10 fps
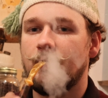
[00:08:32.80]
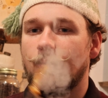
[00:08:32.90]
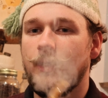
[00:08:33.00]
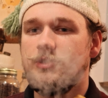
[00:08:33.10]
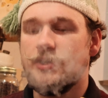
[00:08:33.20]

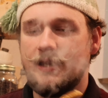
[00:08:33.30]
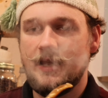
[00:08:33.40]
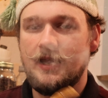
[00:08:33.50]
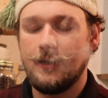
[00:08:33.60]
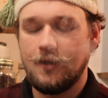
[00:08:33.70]
Once you
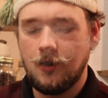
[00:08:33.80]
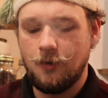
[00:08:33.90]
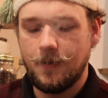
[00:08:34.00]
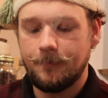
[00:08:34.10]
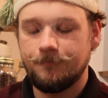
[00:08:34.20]
get it
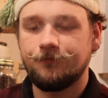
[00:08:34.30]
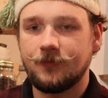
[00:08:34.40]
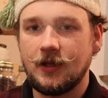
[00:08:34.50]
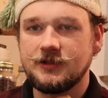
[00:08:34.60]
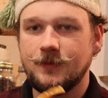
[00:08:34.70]
going,
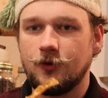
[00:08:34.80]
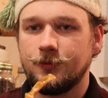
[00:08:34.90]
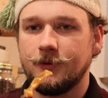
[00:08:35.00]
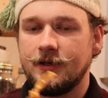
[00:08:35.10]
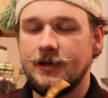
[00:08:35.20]
it smokes
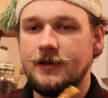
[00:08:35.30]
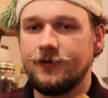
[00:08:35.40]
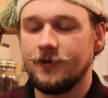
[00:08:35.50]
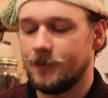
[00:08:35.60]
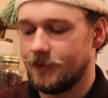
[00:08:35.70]
pretty
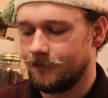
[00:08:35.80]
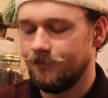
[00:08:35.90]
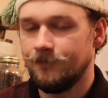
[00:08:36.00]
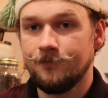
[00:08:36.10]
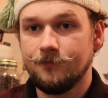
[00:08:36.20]
decent, but
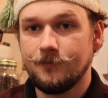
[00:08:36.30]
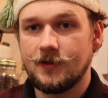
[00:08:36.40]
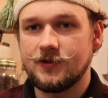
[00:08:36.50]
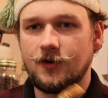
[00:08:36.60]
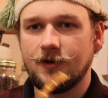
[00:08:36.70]

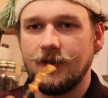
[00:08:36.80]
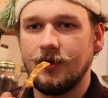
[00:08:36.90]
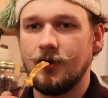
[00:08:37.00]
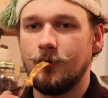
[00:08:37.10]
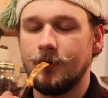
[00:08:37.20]
it's hard to
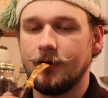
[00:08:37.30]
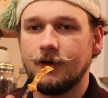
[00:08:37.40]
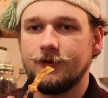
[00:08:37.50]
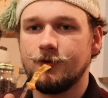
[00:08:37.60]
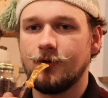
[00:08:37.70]
get going
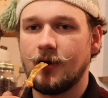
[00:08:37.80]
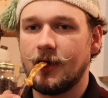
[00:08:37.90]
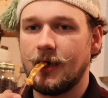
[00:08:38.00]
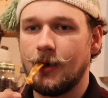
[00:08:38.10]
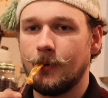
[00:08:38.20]
unless you dry
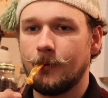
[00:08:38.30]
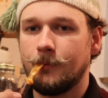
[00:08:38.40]
it out.